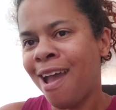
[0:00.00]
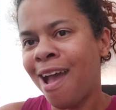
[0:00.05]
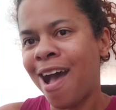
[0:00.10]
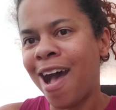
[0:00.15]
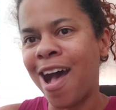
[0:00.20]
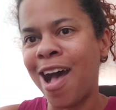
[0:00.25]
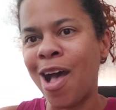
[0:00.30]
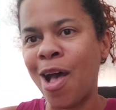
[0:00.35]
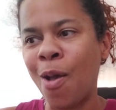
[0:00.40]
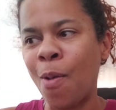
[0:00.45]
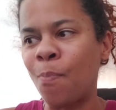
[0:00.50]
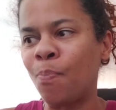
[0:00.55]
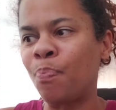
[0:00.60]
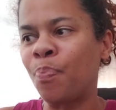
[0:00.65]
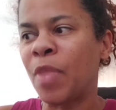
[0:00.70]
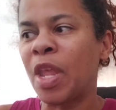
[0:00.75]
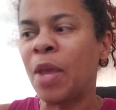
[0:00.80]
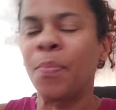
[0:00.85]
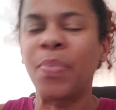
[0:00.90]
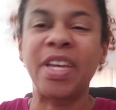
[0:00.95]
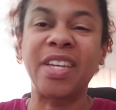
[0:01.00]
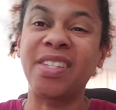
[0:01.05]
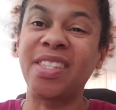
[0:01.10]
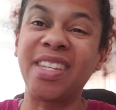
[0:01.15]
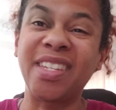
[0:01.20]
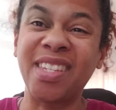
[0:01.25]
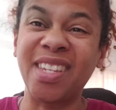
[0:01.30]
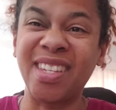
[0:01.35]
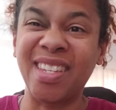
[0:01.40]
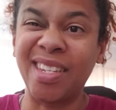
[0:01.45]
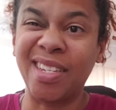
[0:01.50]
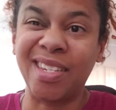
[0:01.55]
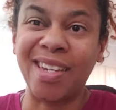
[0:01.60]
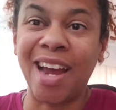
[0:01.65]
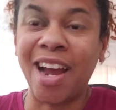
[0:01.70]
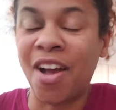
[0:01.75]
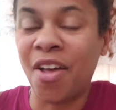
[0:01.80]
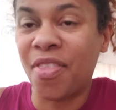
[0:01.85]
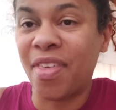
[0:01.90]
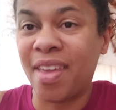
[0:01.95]
because this is the
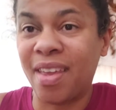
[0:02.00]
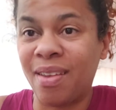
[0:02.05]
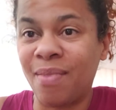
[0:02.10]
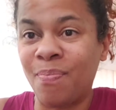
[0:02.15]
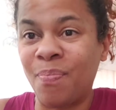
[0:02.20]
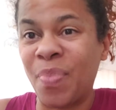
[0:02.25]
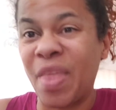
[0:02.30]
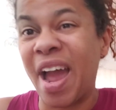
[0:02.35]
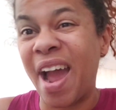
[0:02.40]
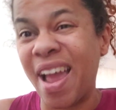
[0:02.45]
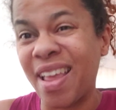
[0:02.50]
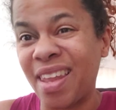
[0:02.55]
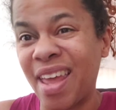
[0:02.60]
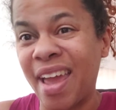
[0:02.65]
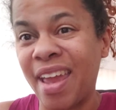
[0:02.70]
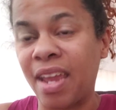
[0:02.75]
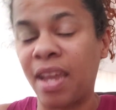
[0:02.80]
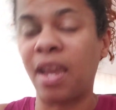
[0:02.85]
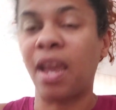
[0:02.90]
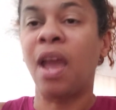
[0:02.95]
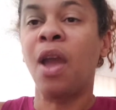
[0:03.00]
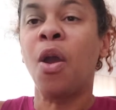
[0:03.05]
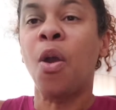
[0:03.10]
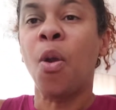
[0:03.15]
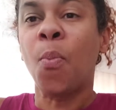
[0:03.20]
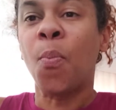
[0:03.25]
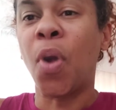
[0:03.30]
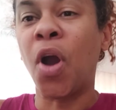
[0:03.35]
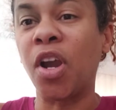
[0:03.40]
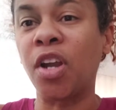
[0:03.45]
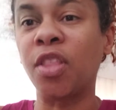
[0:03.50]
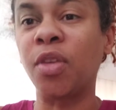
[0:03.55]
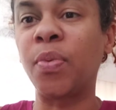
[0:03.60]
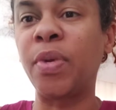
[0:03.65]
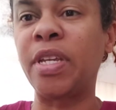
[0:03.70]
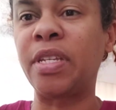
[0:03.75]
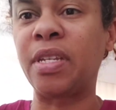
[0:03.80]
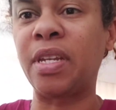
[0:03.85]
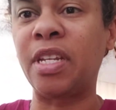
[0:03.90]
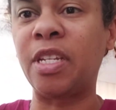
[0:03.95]
style that I like. Part of the
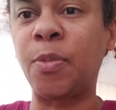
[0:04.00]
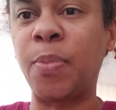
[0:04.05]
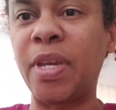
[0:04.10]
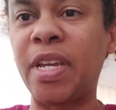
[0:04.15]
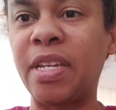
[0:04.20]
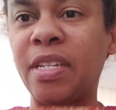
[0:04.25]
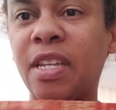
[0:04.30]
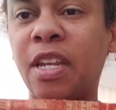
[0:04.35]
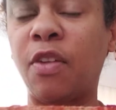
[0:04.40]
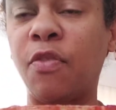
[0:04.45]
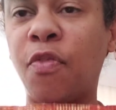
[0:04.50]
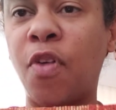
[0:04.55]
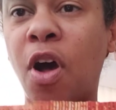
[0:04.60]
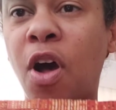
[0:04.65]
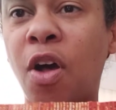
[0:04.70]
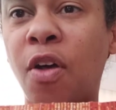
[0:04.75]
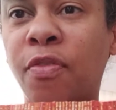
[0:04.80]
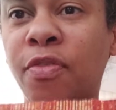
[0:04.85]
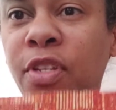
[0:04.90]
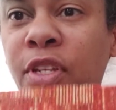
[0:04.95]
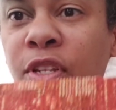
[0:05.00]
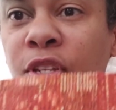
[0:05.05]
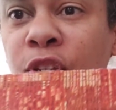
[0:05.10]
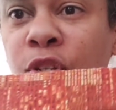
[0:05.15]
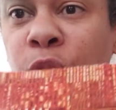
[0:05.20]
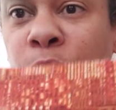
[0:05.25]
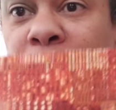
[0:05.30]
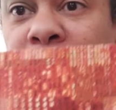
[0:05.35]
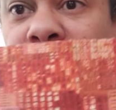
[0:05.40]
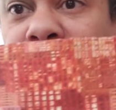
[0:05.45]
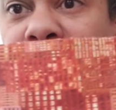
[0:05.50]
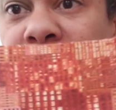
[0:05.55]
reason is because it involves straight